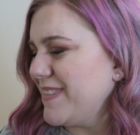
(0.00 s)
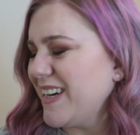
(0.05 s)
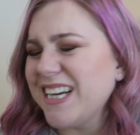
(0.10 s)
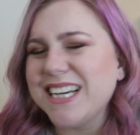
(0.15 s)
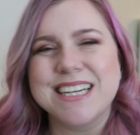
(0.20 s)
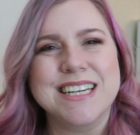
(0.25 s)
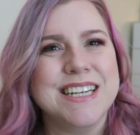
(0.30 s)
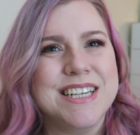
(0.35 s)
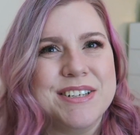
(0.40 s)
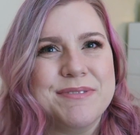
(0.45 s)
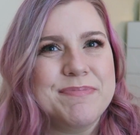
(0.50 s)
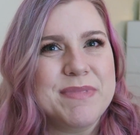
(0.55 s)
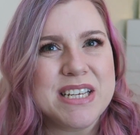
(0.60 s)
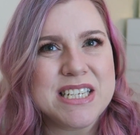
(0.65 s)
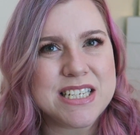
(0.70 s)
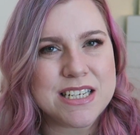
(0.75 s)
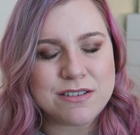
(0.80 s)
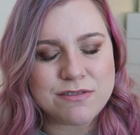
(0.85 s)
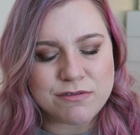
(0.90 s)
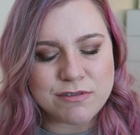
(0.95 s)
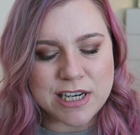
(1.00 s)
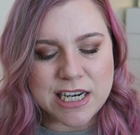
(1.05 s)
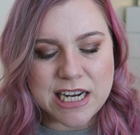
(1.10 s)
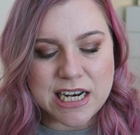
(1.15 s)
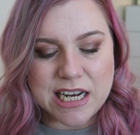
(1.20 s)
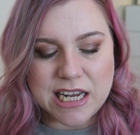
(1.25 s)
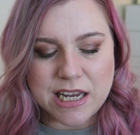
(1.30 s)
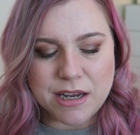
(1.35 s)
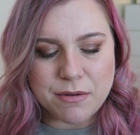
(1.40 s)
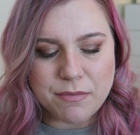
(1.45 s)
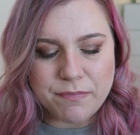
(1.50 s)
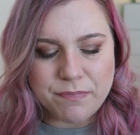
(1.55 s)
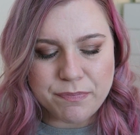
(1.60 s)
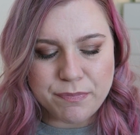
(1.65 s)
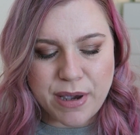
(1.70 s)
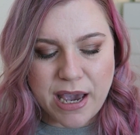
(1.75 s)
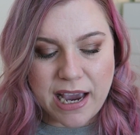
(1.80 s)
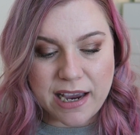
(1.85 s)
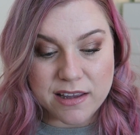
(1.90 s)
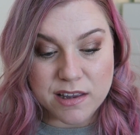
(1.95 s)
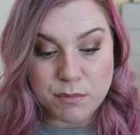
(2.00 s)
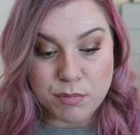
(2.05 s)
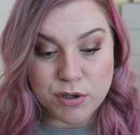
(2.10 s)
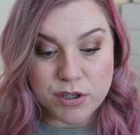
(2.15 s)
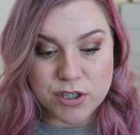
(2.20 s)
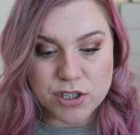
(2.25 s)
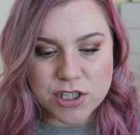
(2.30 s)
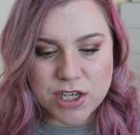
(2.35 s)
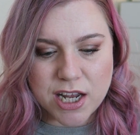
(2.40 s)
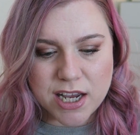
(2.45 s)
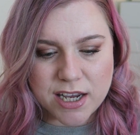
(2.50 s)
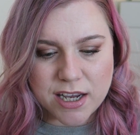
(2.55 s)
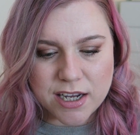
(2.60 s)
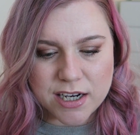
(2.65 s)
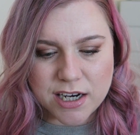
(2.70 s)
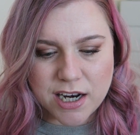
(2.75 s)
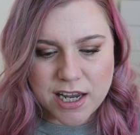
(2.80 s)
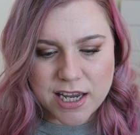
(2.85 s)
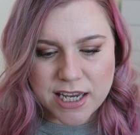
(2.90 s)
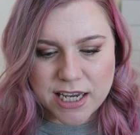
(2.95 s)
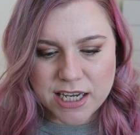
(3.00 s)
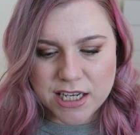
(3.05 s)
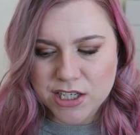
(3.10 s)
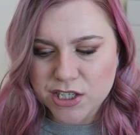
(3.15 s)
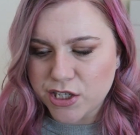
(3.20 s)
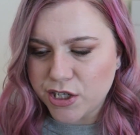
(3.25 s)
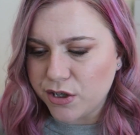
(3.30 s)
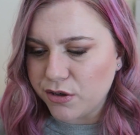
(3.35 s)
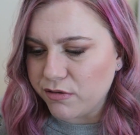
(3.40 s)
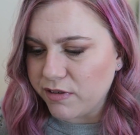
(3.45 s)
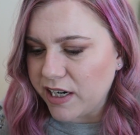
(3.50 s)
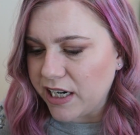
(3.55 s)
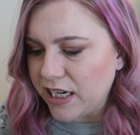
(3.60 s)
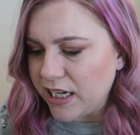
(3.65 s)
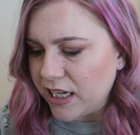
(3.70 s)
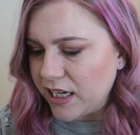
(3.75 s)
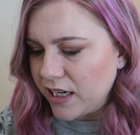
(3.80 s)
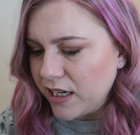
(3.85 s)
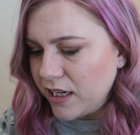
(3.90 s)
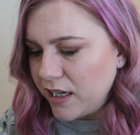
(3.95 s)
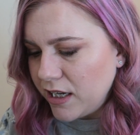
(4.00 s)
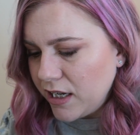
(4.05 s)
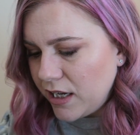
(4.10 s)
I don't know, it didn't really pack the punch like I'd like it to, really.